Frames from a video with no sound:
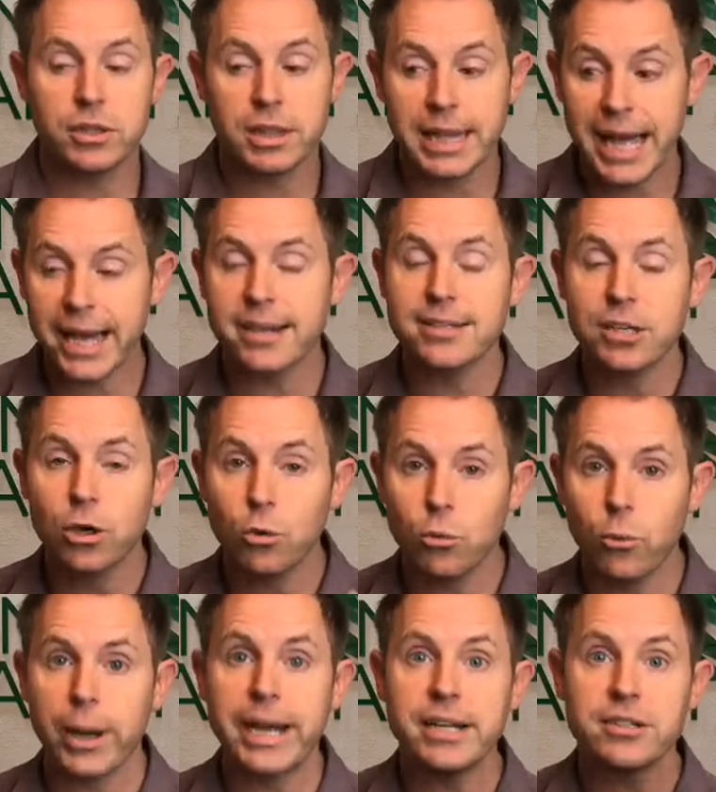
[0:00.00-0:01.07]
That is a
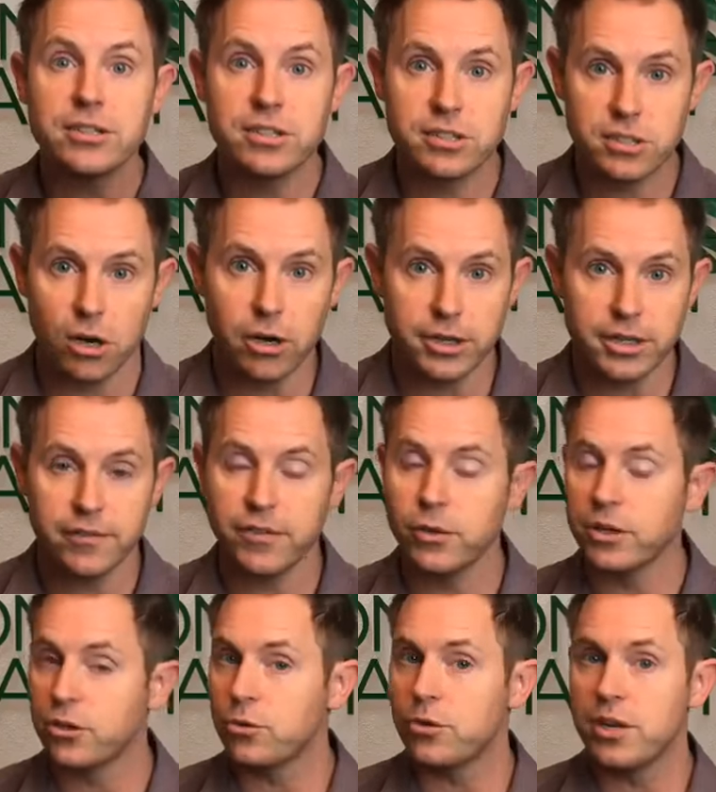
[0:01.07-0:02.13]
great start. If you
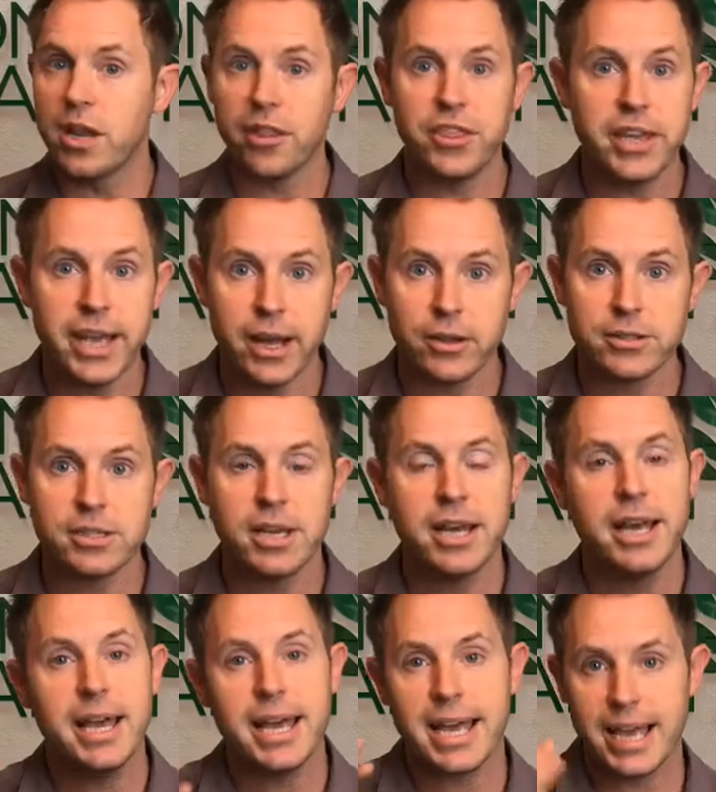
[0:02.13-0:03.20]
can do nothing else,
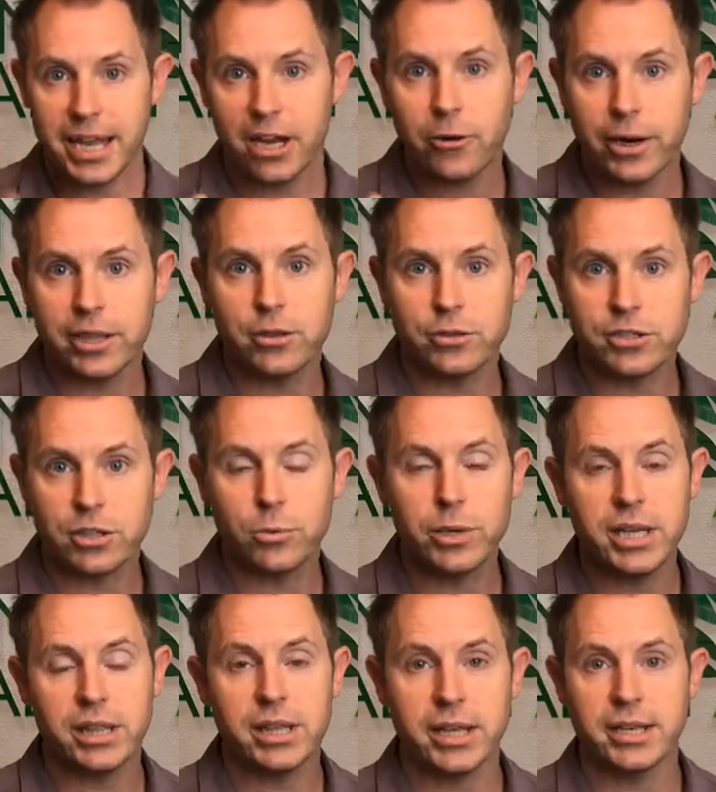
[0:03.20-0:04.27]
integrate those
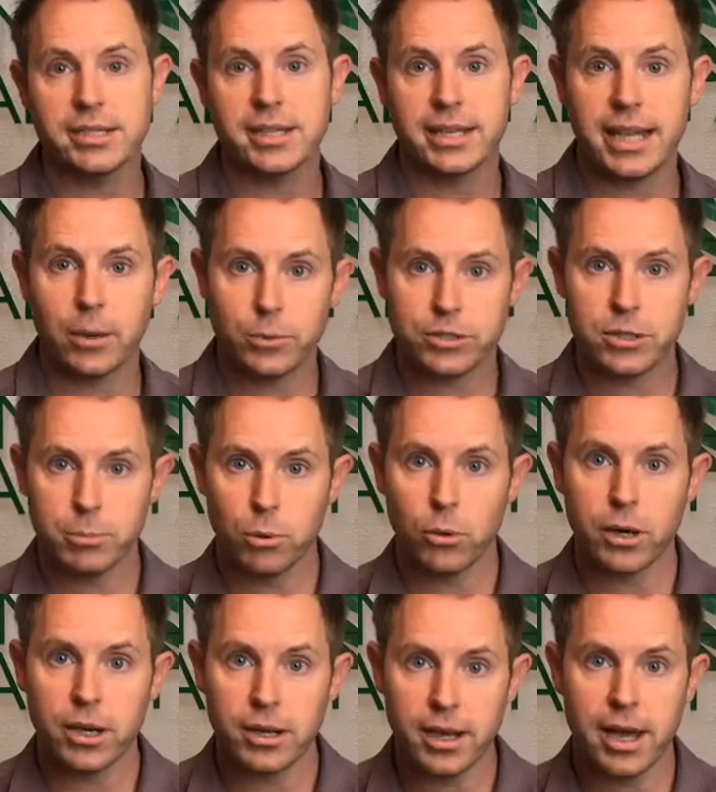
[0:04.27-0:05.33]
three things, and that will
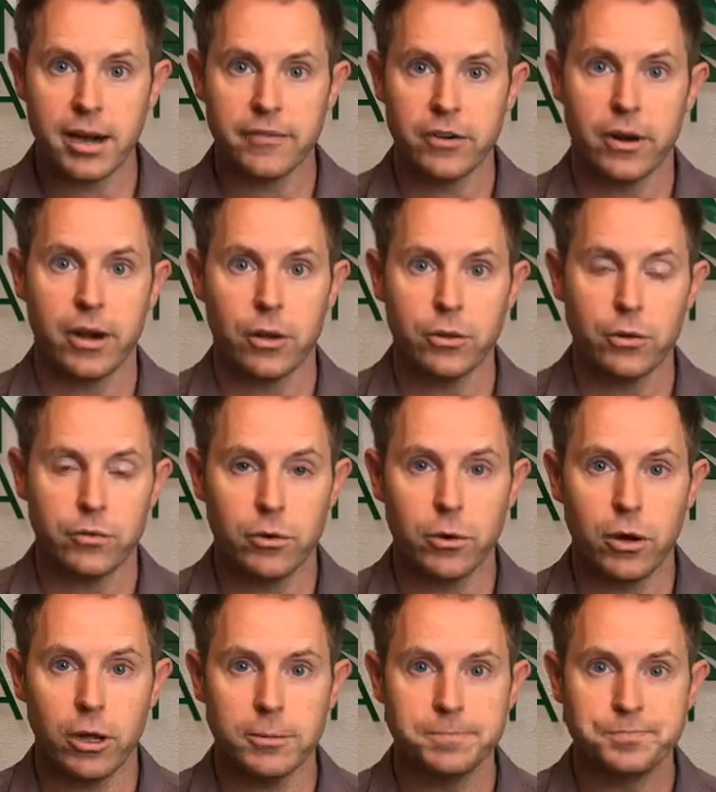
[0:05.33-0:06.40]
support a lot of your health
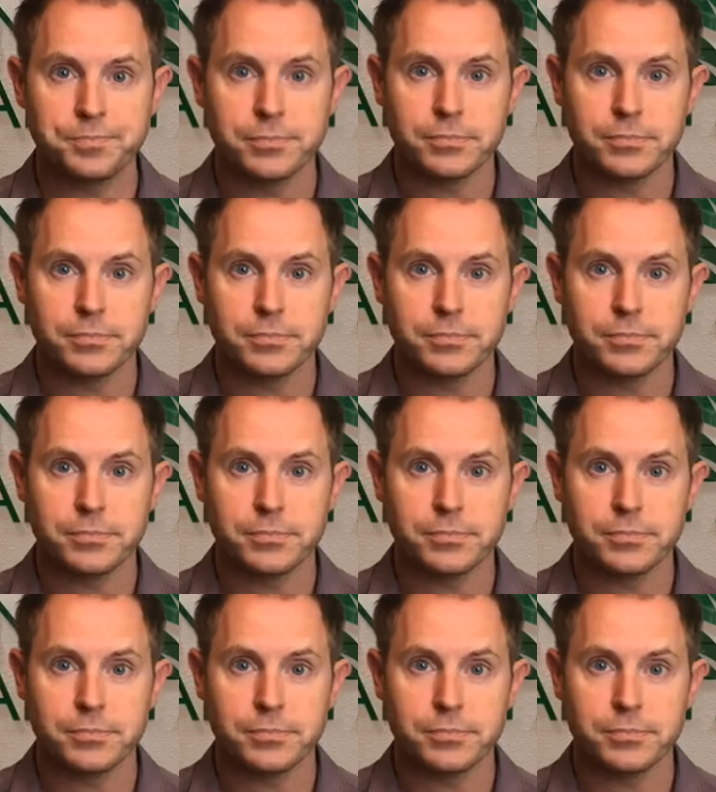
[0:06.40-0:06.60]
overall.